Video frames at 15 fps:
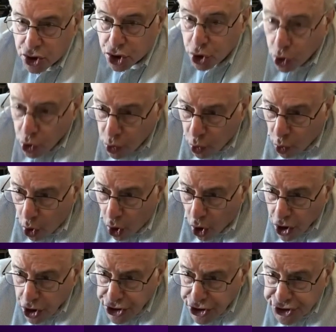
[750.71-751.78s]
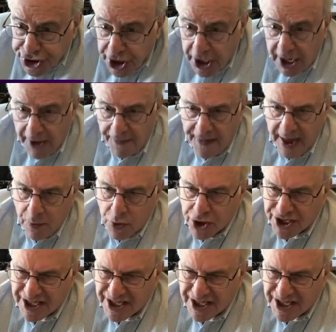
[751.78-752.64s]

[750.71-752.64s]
2 wars, they were